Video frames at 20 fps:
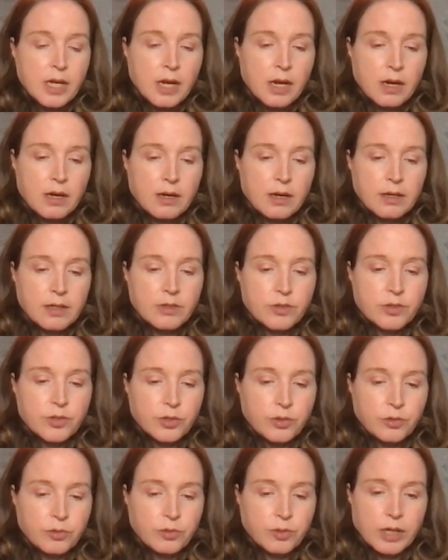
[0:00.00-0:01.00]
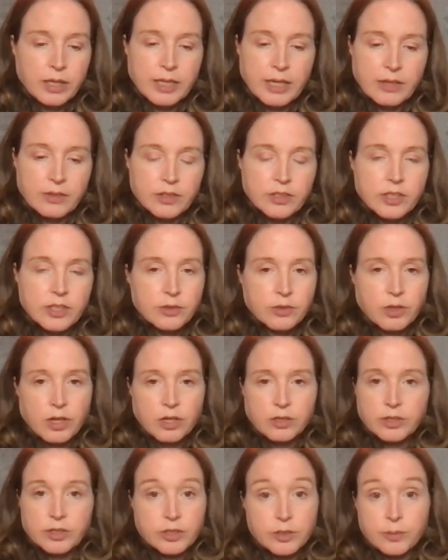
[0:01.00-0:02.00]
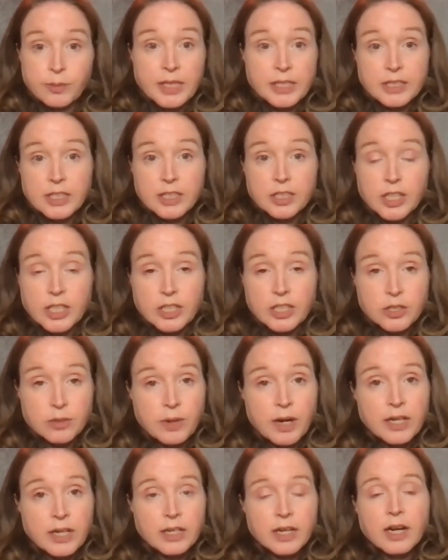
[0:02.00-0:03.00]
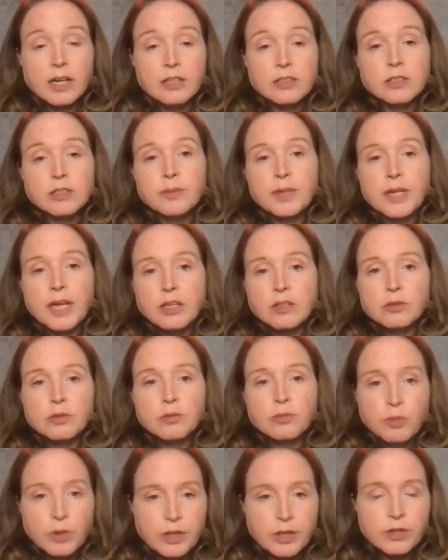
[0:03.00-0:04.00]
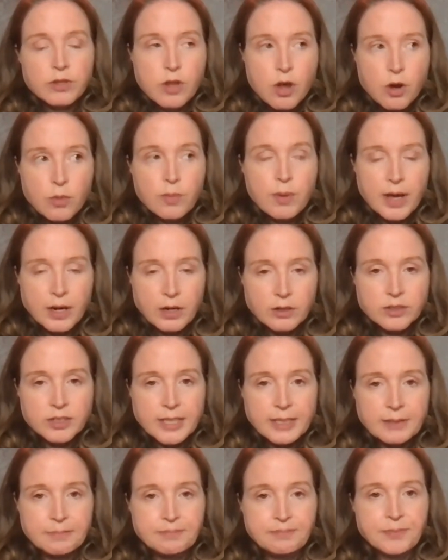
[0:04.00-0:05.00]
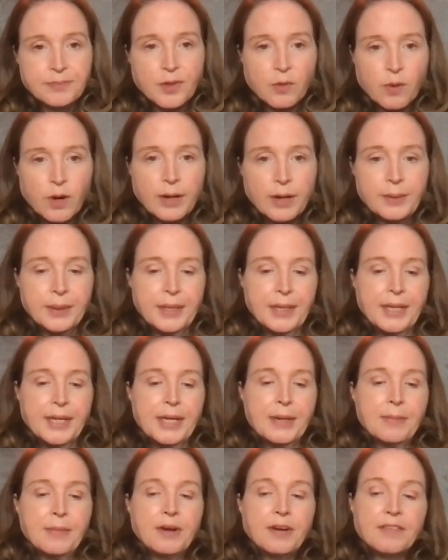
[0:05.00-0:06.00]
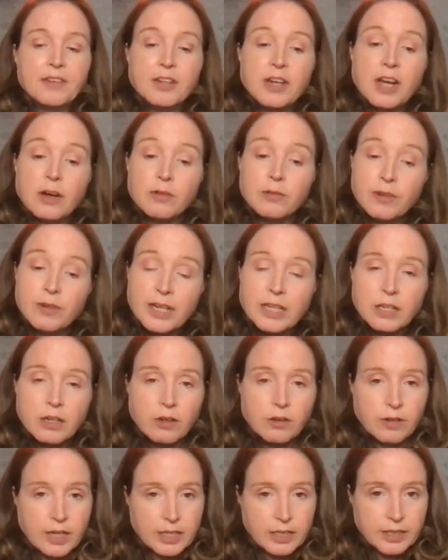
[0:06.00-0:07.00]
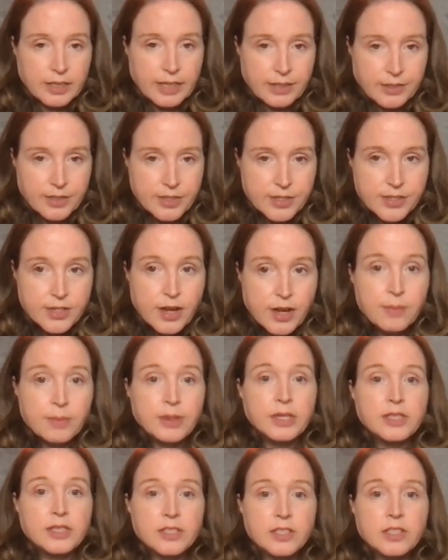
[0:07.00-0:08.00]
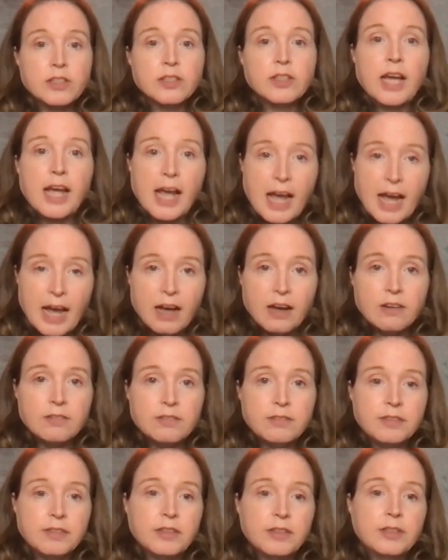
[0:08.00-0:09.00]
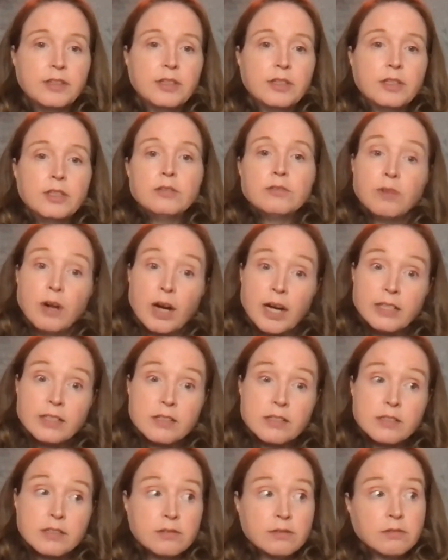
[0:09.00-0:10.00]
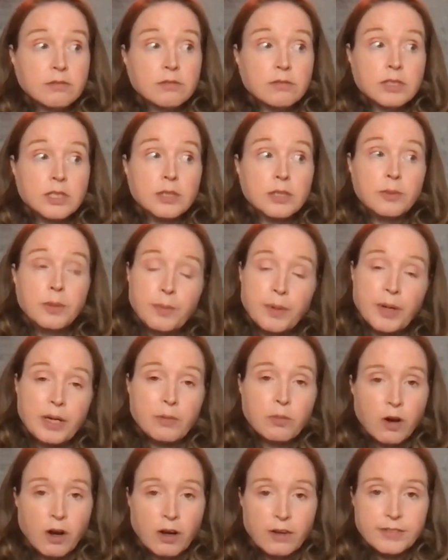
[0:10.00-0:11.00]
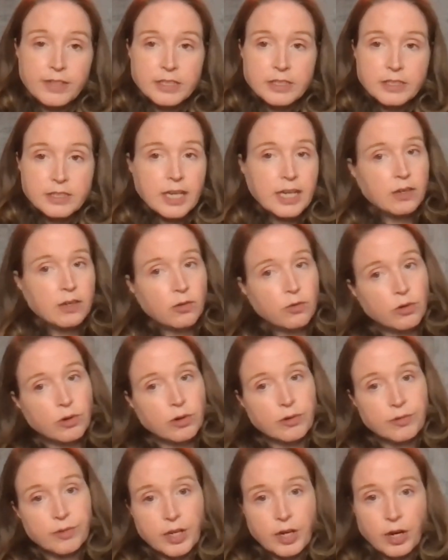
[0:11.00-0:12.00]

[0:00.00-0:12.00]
is to allow the general contractor to basically change their mind and hire somebody else with no penalty, right? But if they're not written correctly, the sub could still have rights to be paid profits and or